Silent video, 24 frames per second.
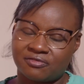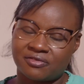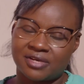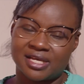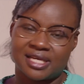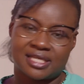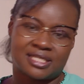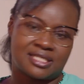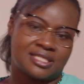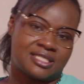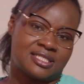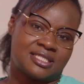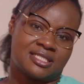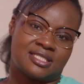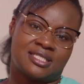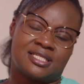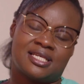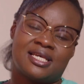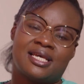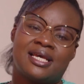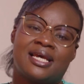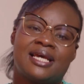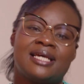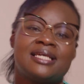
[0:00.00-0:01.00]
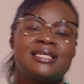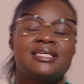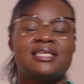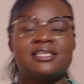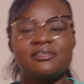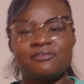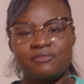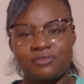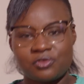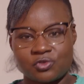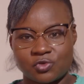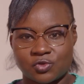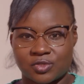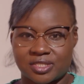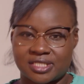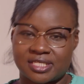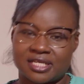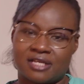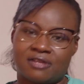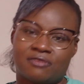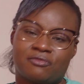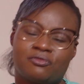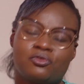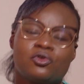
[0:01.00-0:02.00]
guys, gift yourself.